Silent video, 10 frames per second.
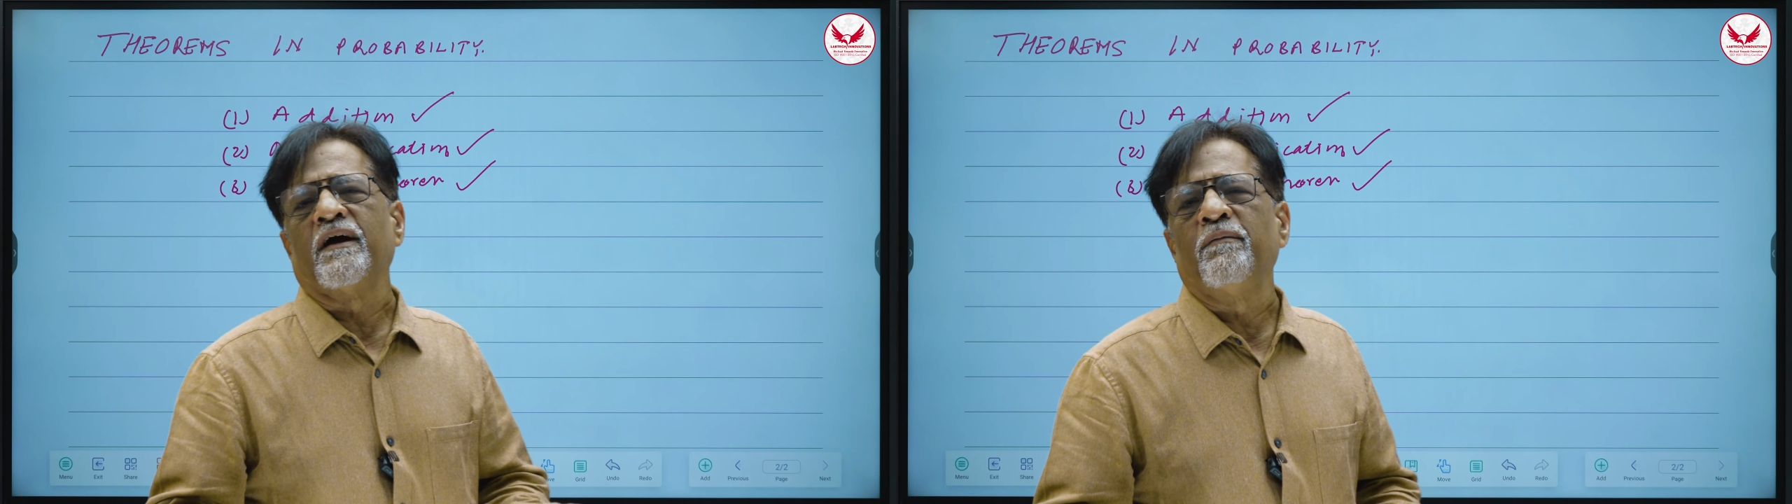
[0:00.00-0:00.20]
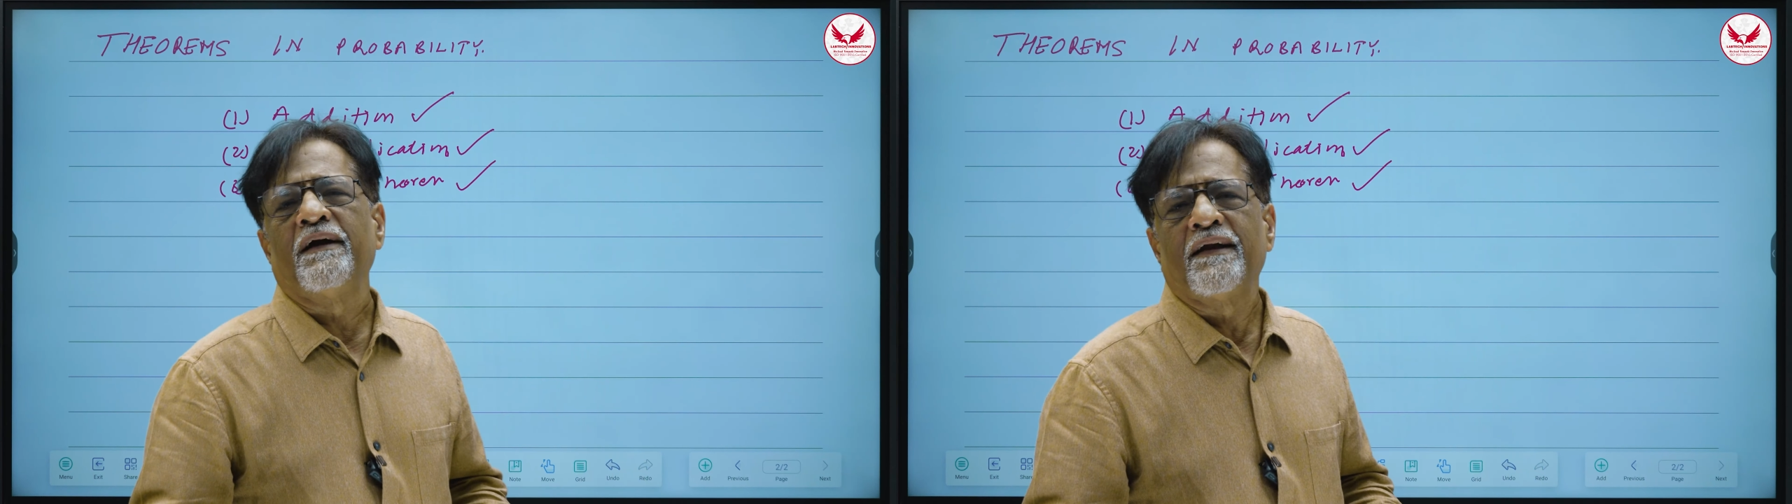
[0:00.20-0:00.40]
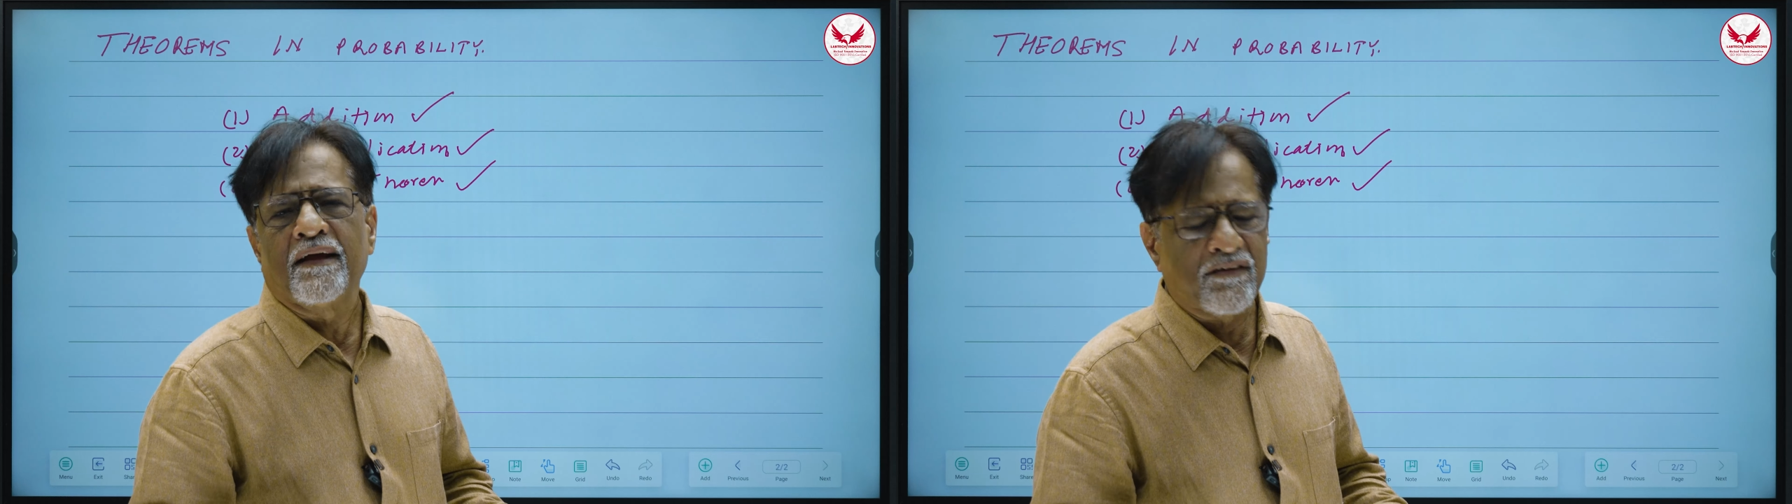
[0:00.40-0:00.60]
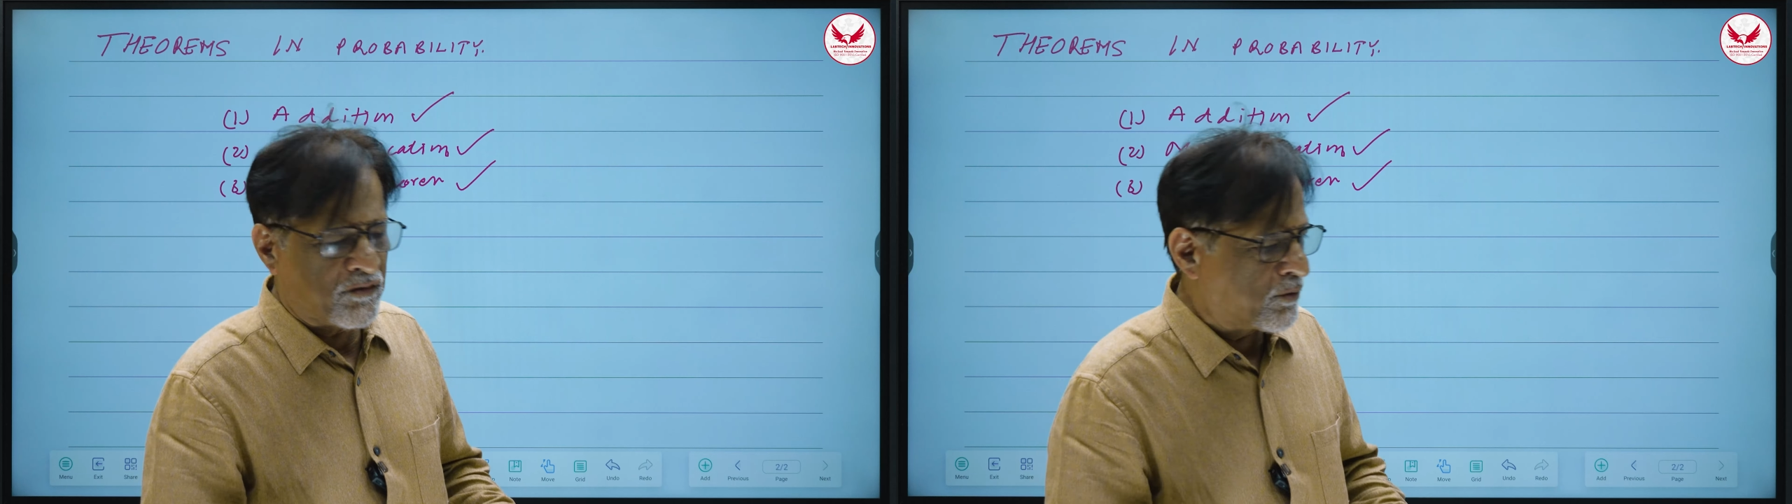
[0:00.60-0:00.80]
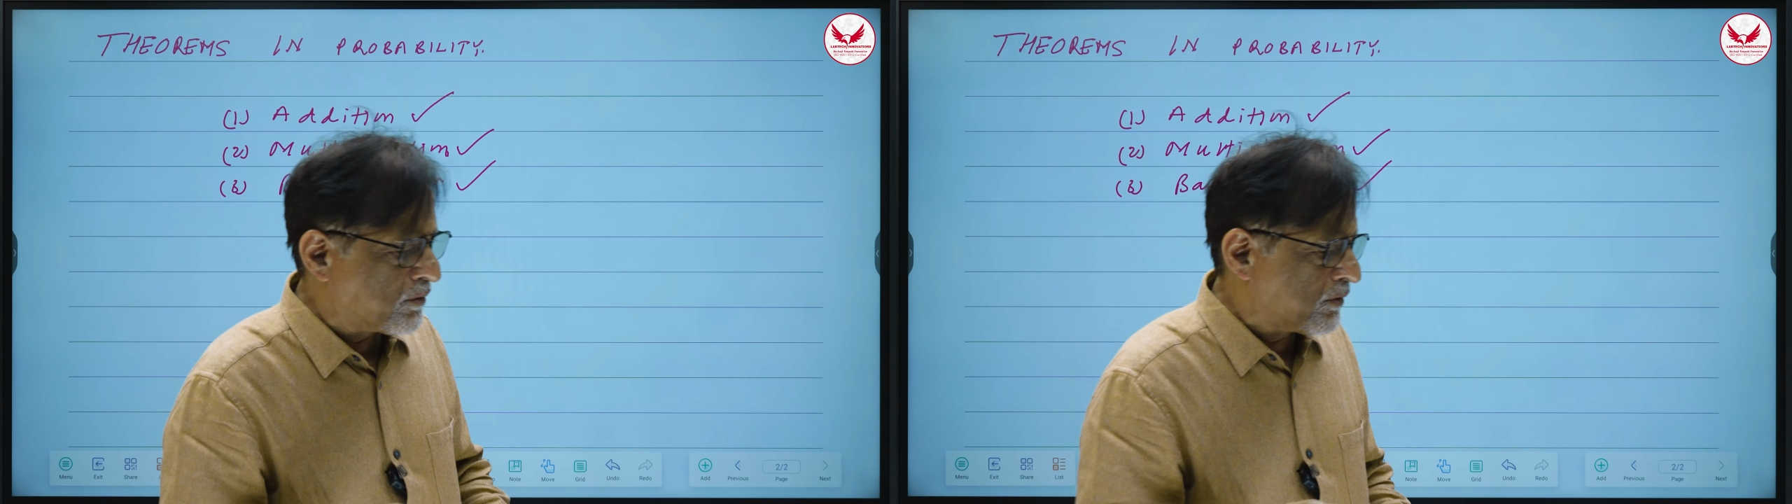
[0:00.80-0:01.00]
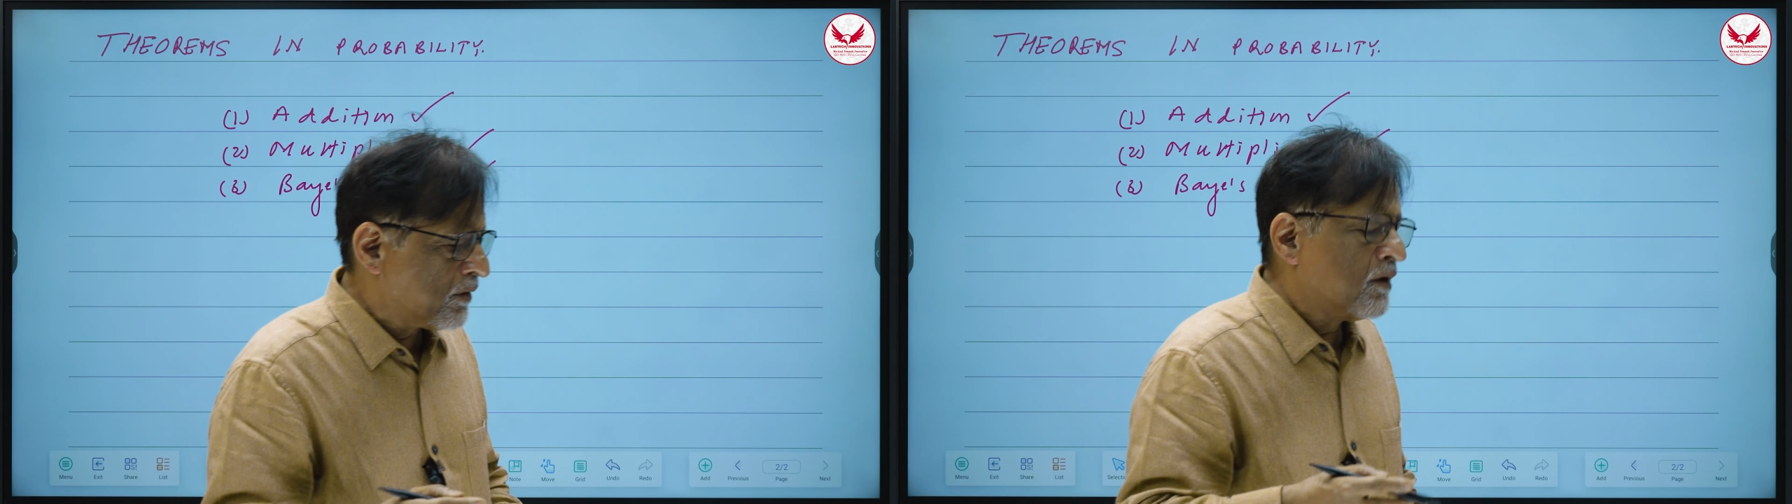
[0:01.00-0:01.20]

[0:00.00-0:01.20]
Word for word: time it takes you know